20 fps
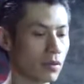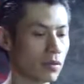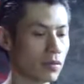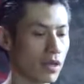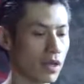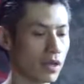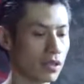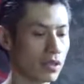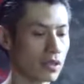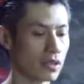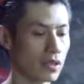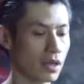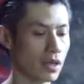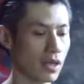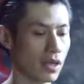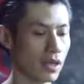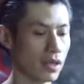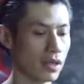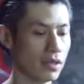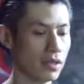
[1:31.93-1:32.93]
create
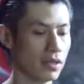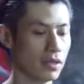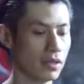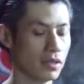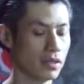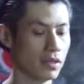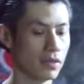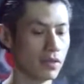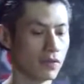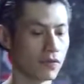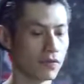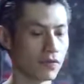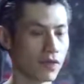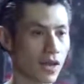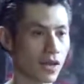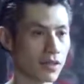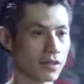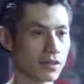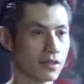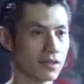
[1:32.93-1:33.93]
a
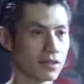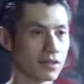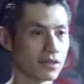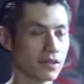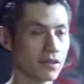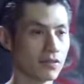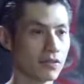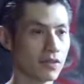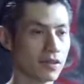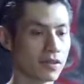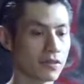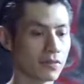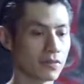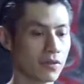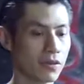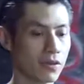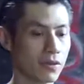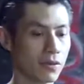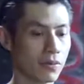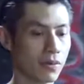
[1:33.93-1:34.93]
flat surface
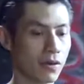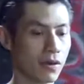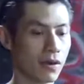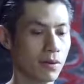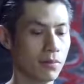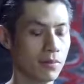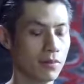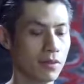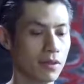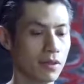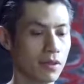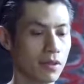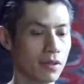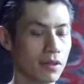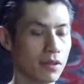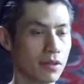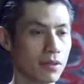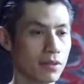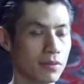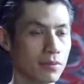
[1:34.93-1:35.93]
with your palm.
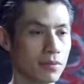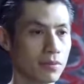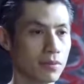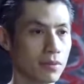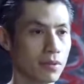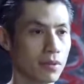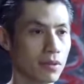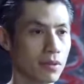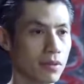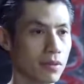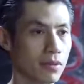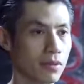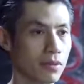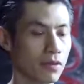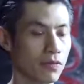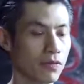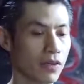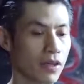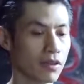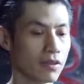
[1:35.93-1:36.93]

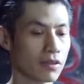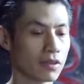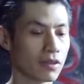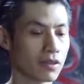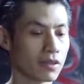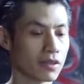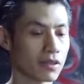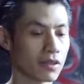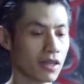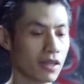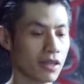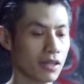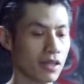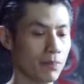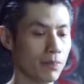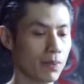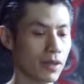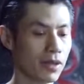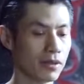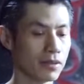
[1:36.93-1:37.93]
Your fingers are slightly
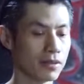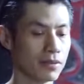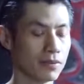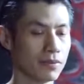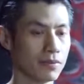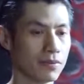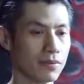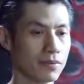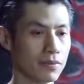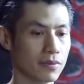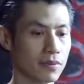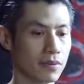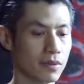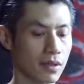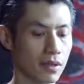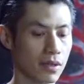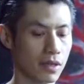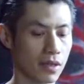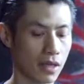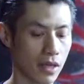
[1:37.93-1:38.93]
bent
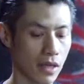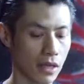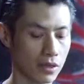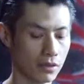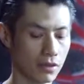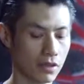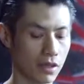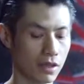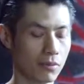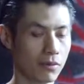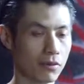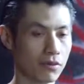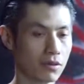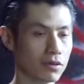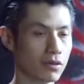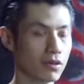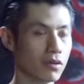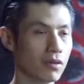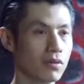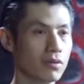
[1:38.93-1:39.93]
and your elbow
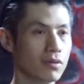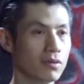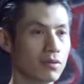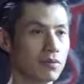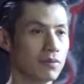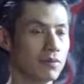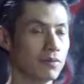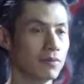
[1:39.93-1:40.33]
is low.